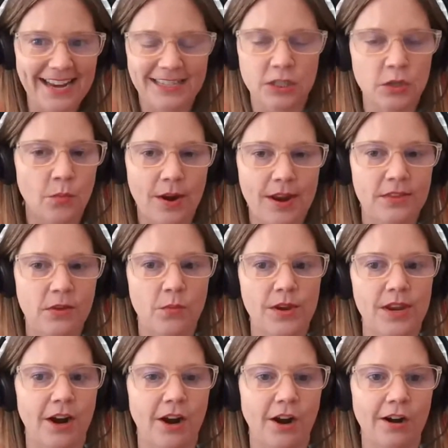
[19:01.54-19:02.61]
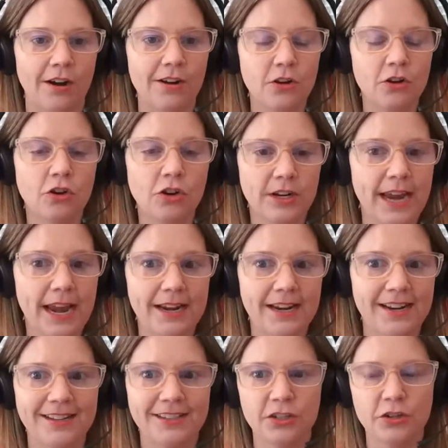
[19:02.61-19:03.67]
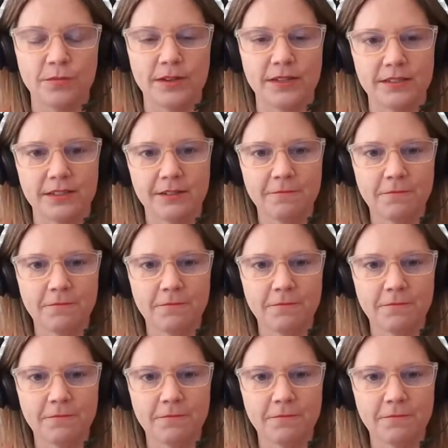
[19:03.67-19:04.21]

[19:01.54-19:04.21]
it's the way that we are created as humans.